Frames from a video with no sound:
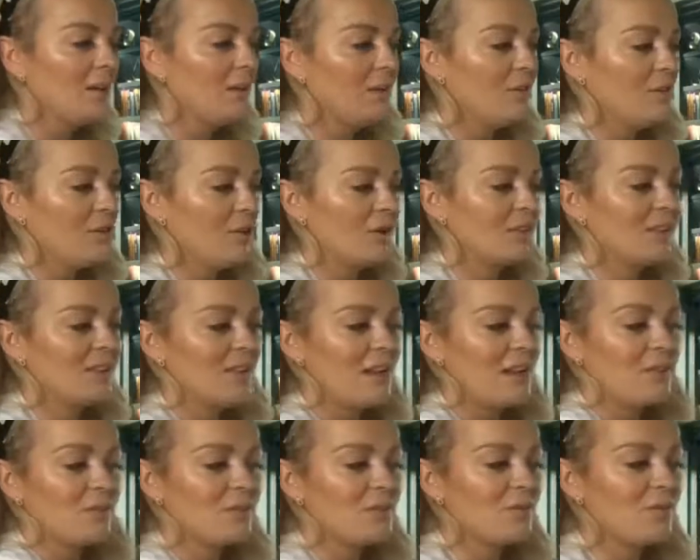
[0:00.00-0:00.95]
You've got a
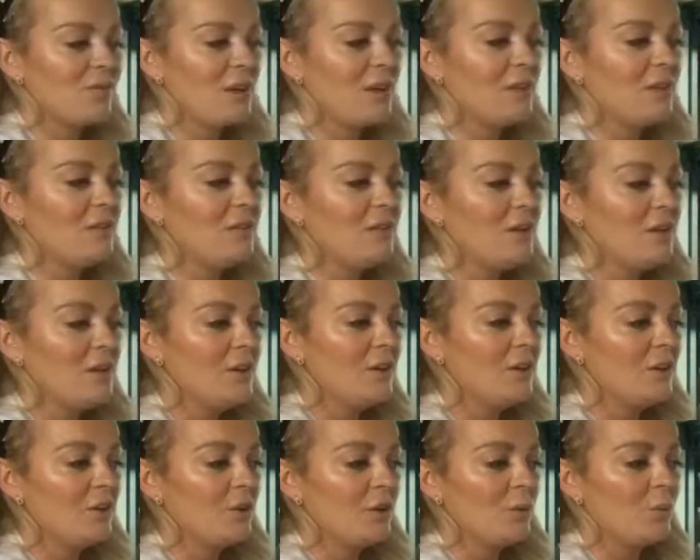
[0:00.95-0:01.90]
sales funnel.
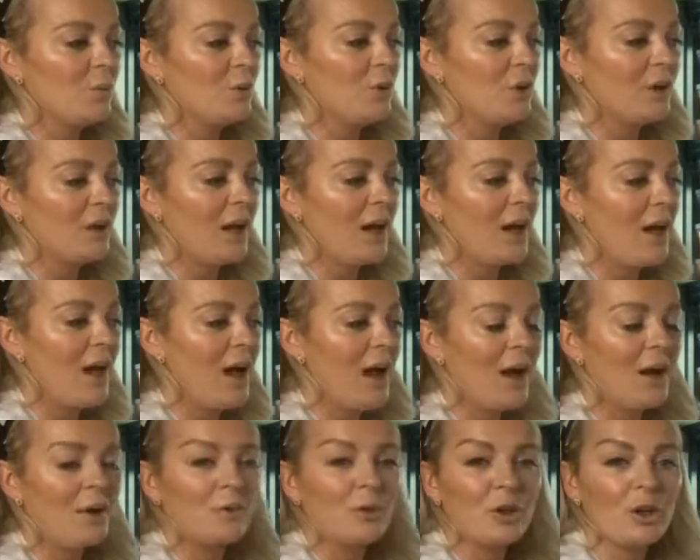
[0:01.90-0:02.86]
You've got to work out
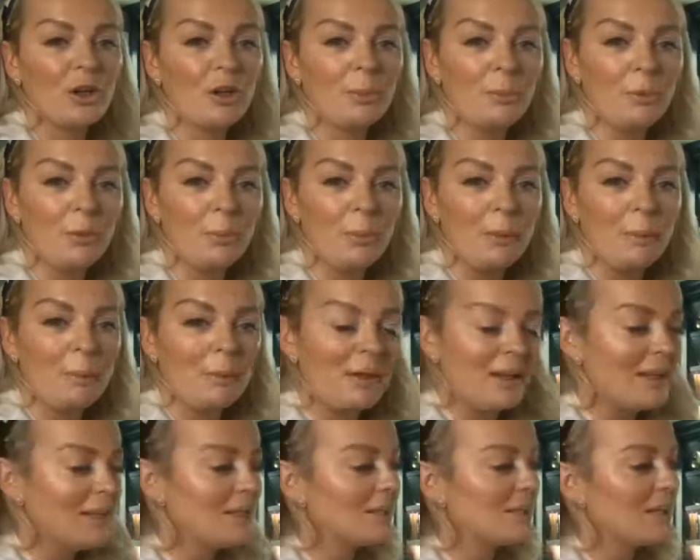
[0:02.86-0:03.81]
how you're going to put people
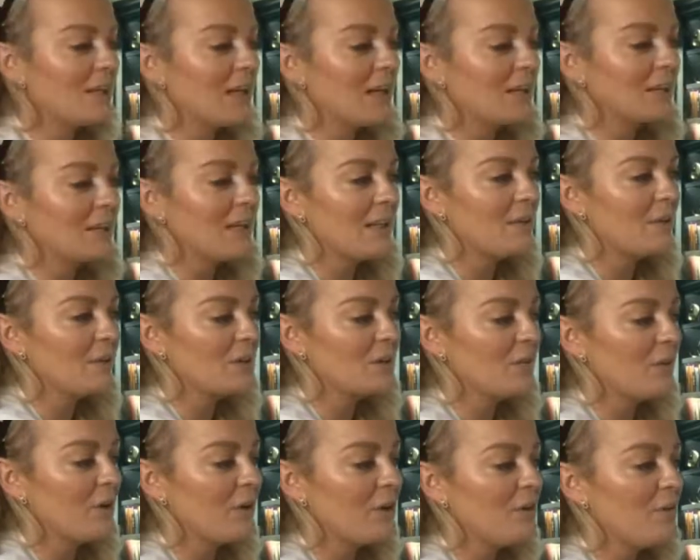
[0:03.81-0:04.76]
into that
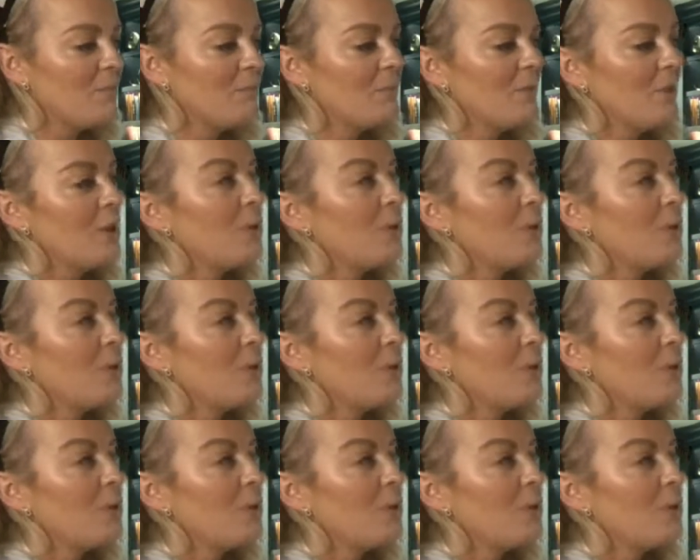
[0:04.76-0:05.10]
sales funnel.